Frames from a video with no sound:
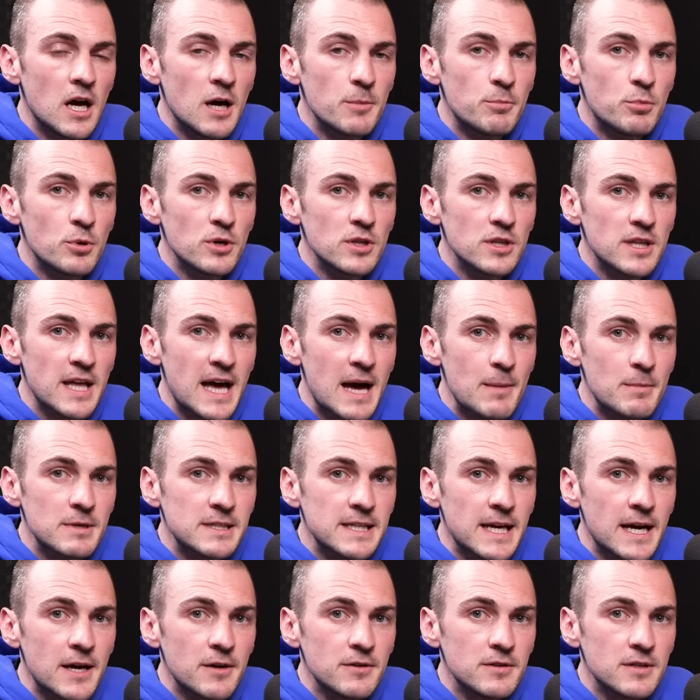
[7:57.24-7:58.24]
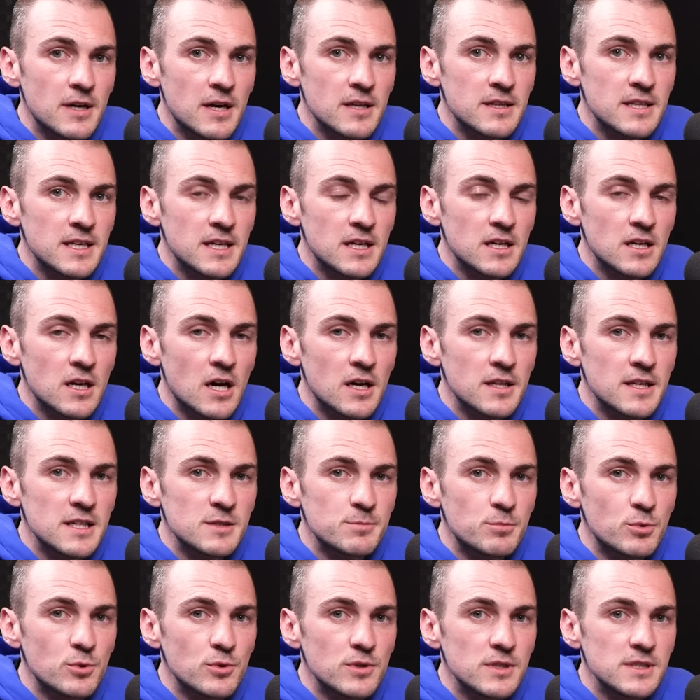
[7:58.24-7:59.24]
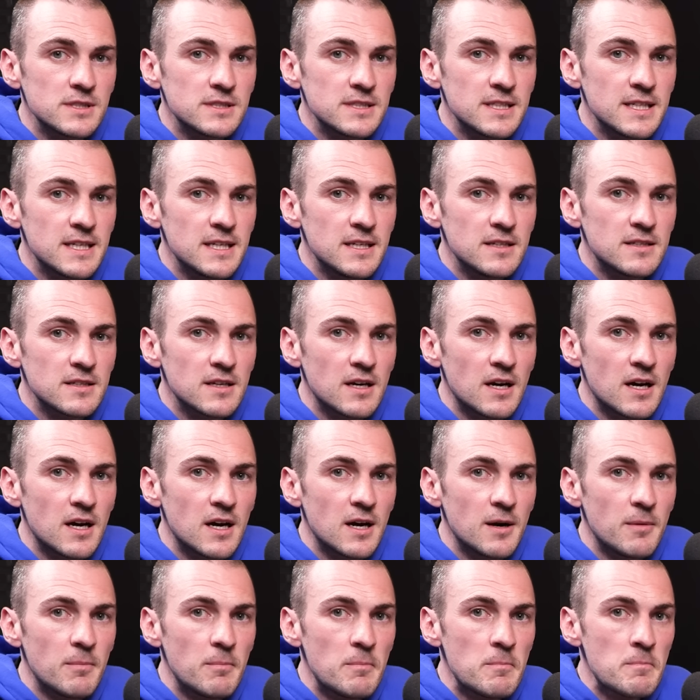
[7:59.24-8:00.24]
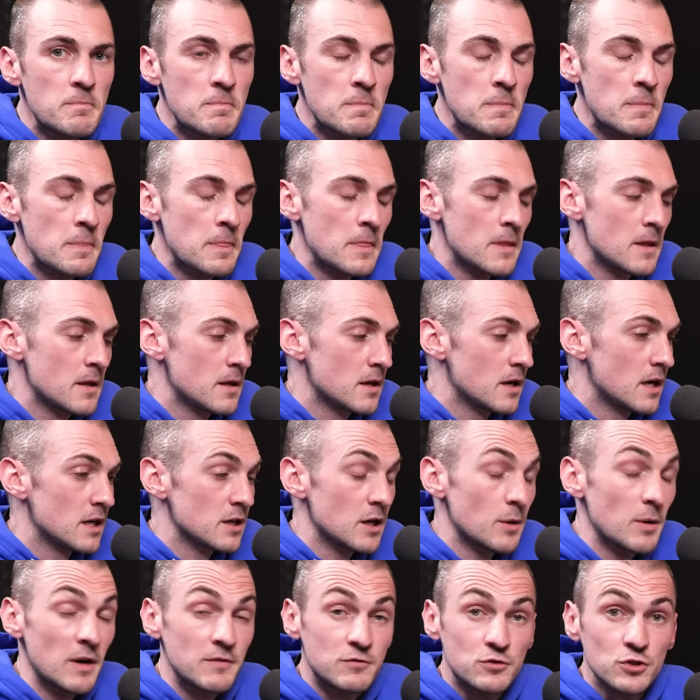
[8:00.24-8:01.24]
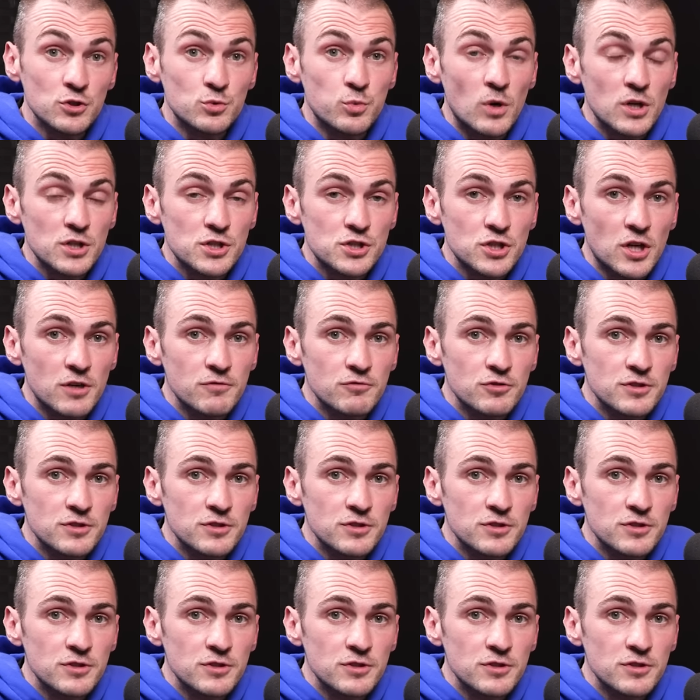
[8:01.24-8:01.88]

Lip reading: put the hammer down. I think a lot of these boys need... I've just watched John